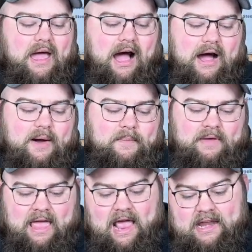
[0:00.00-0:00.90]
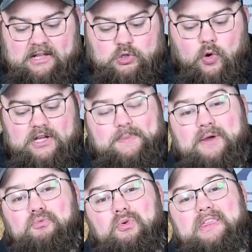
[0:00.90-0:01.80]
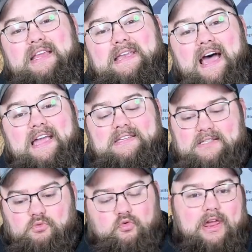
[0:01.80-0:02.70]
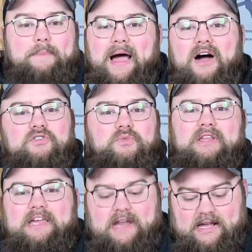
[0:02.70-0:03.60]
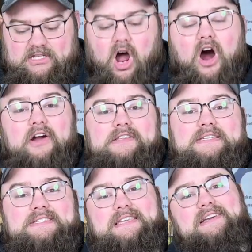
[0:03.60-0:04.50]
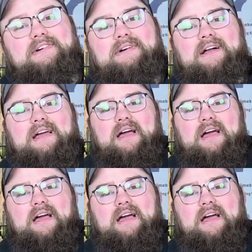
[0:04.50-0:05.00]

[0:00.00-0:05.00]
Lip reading: And it's going to be really nice rebound, really nice hard steel.